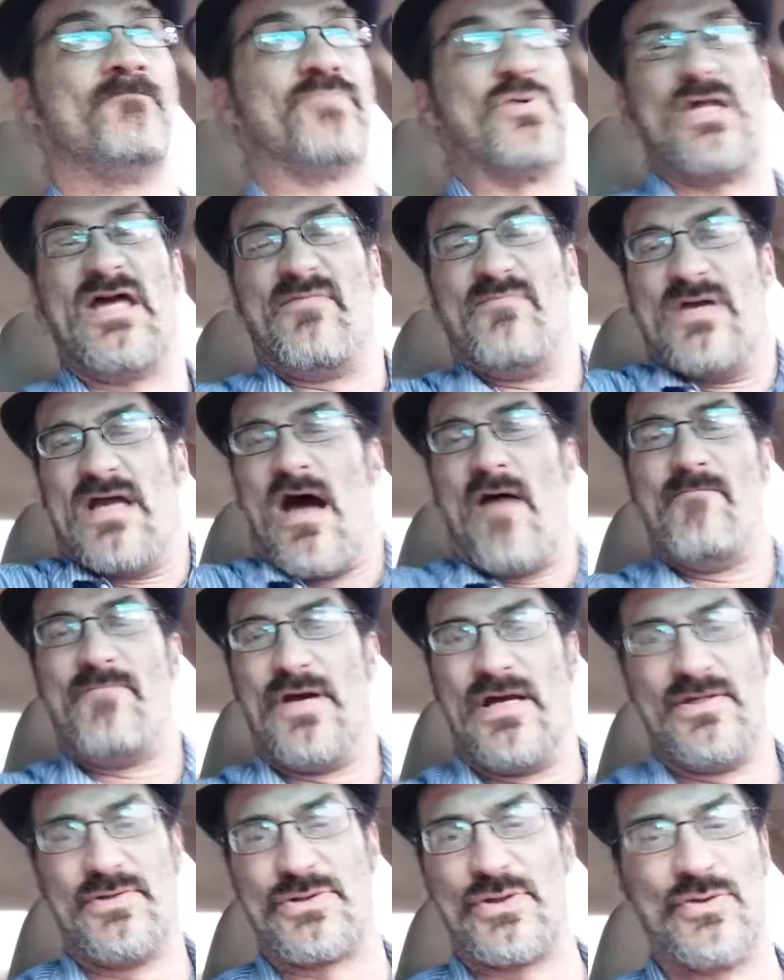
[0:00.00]
Believe me, I've
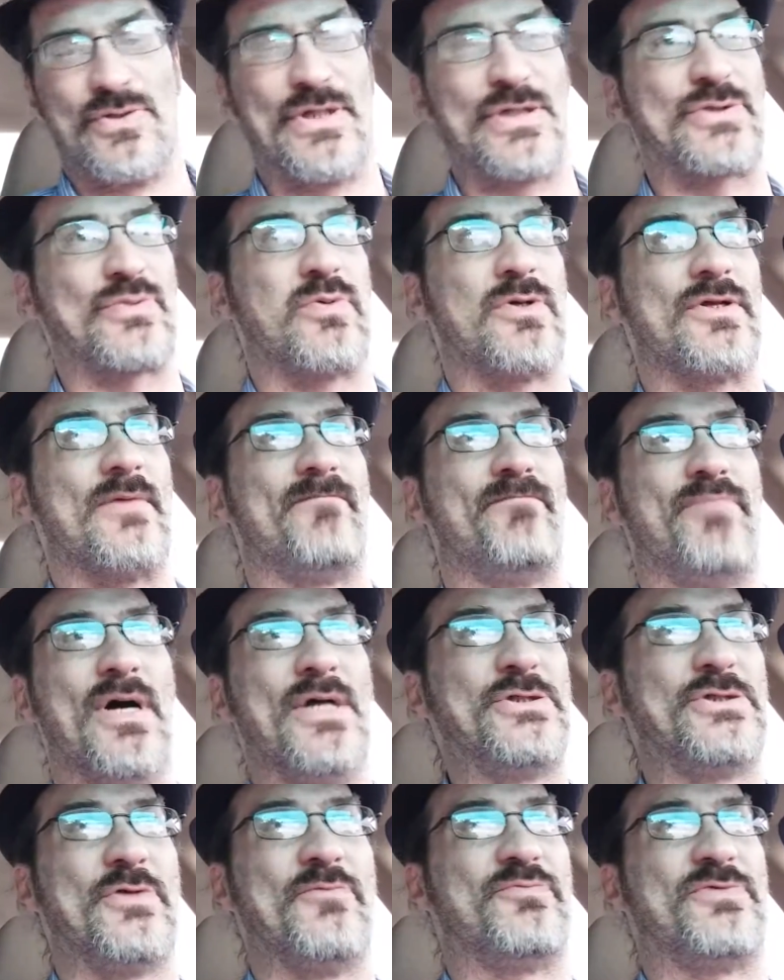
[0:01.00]
been through this with a
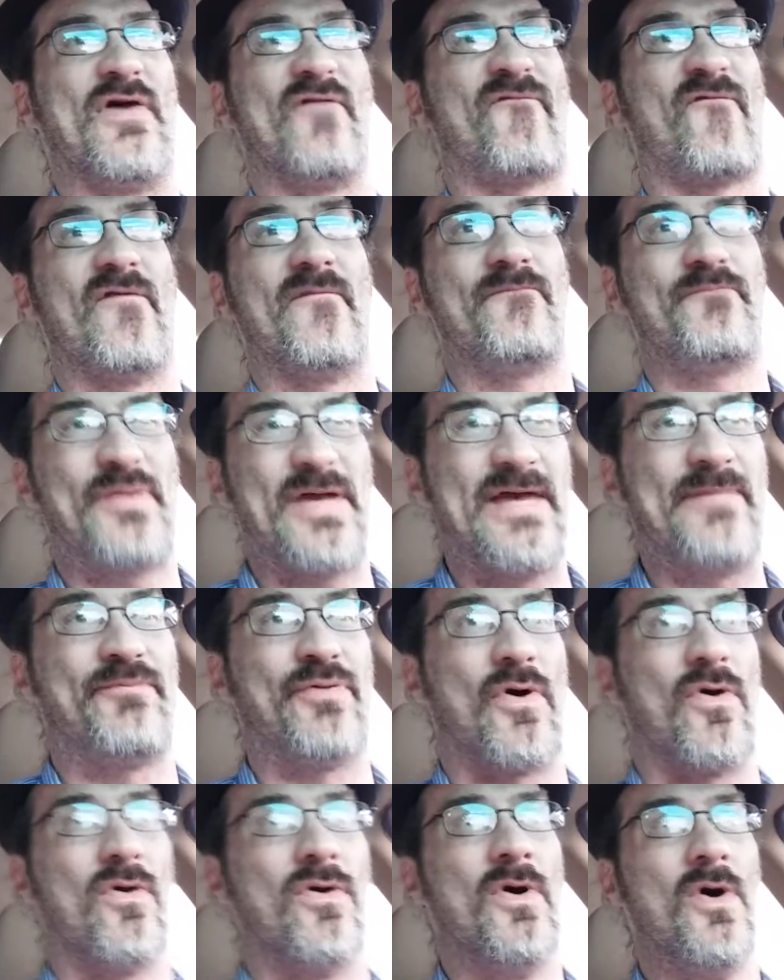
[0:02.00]
bunch of different
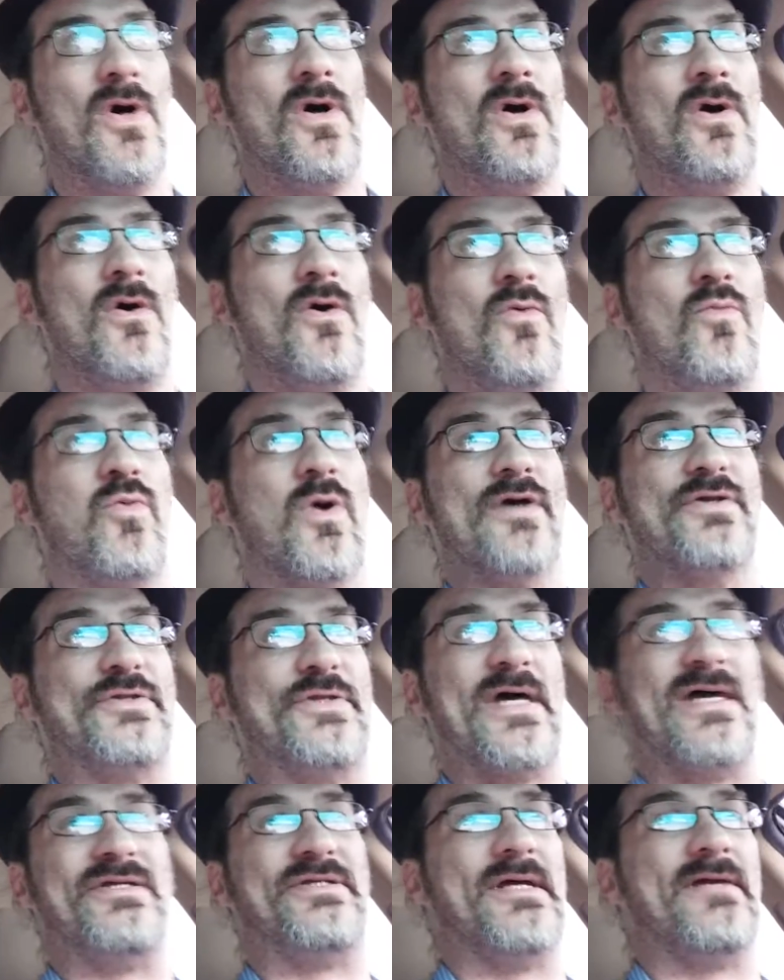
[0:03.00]
people where
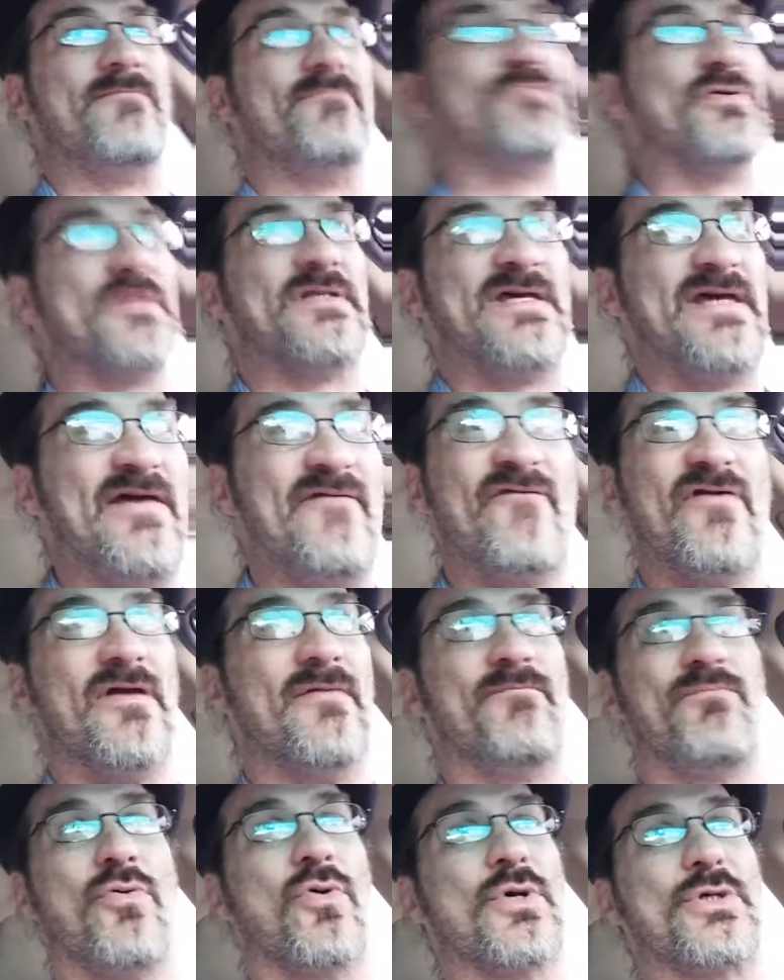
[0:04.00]
they didn't believe in
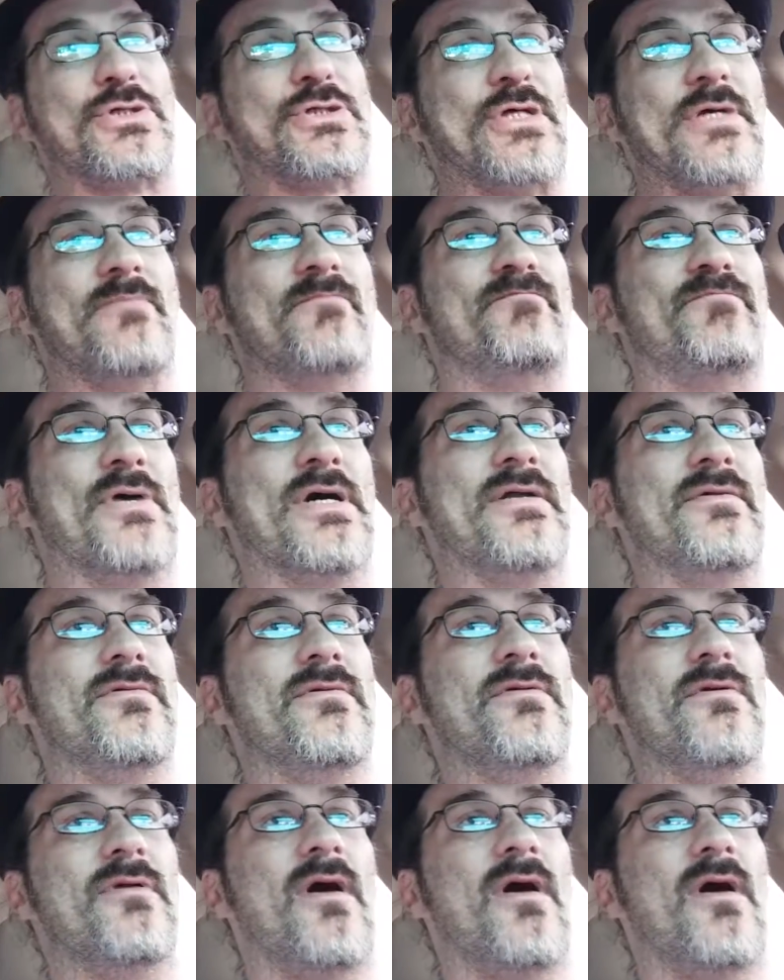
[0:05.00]
abortion, but